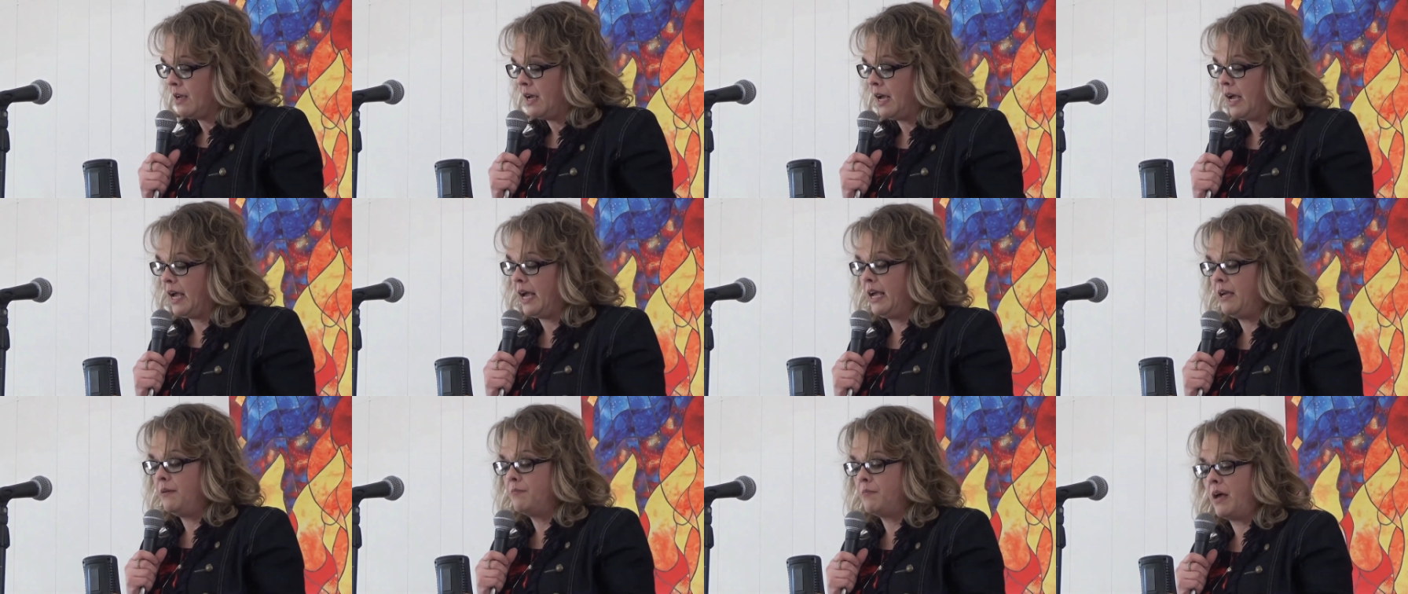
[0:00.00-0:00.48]

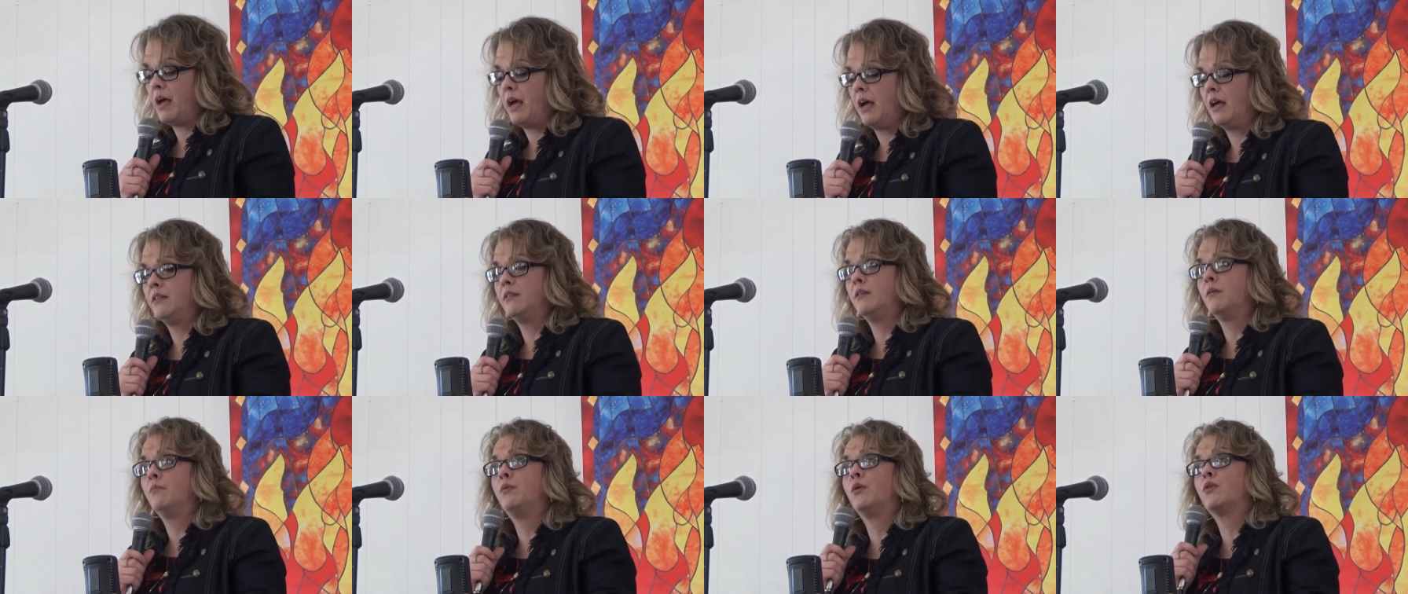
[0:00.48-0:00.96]

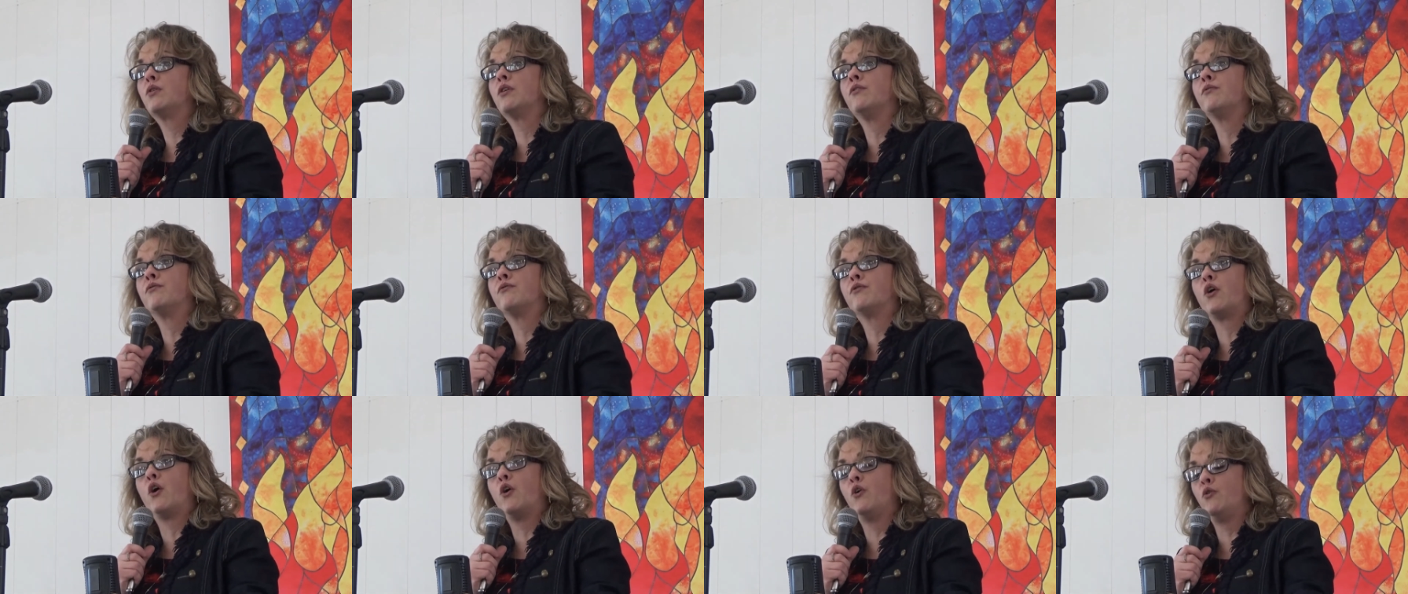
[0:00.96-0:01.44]
Amen. The book
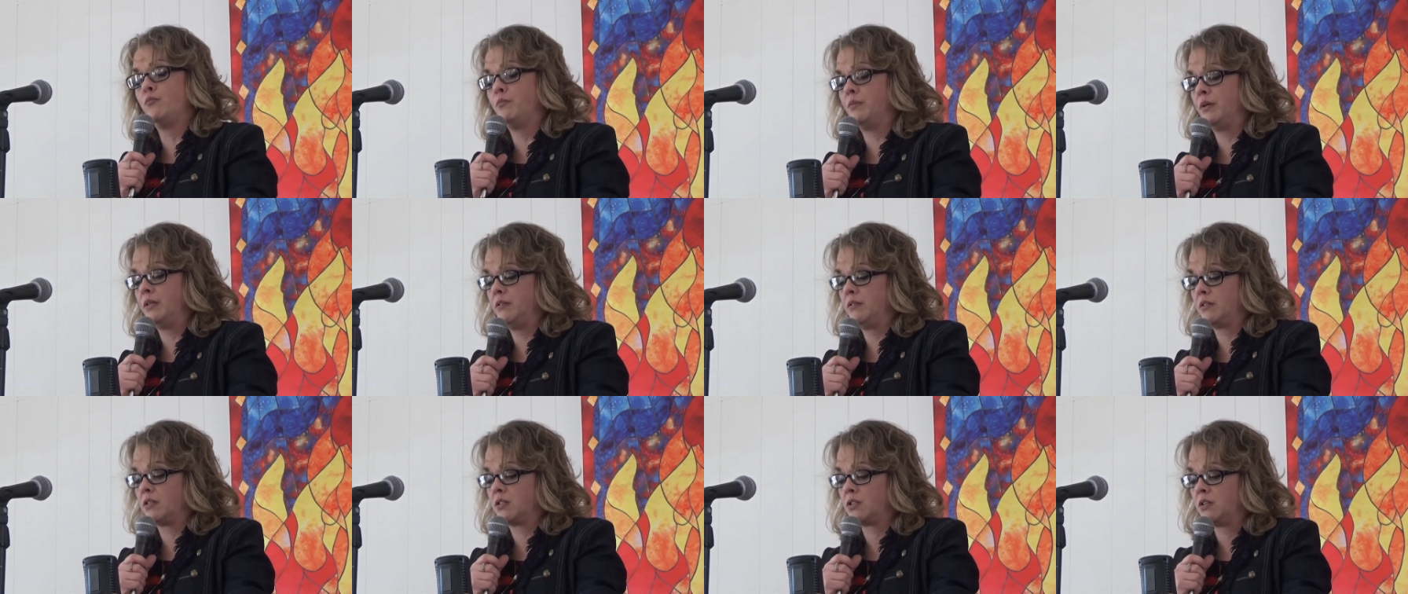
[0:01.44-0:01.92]
of
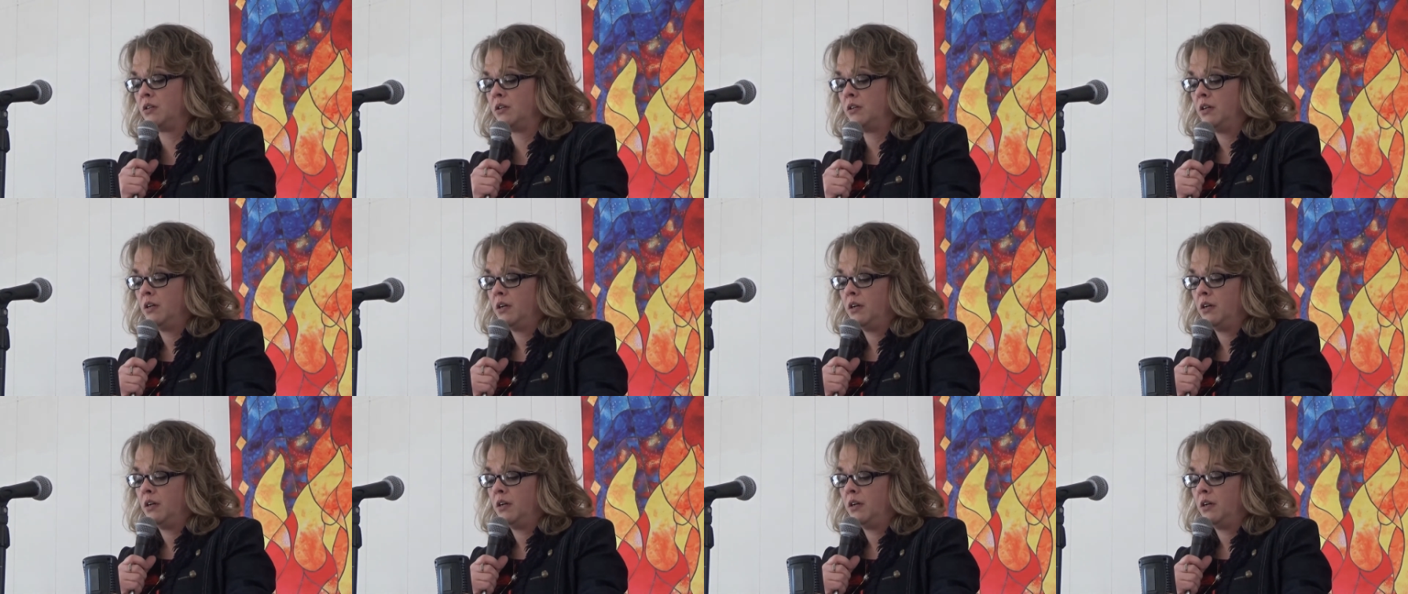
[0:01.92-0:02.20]
Romans,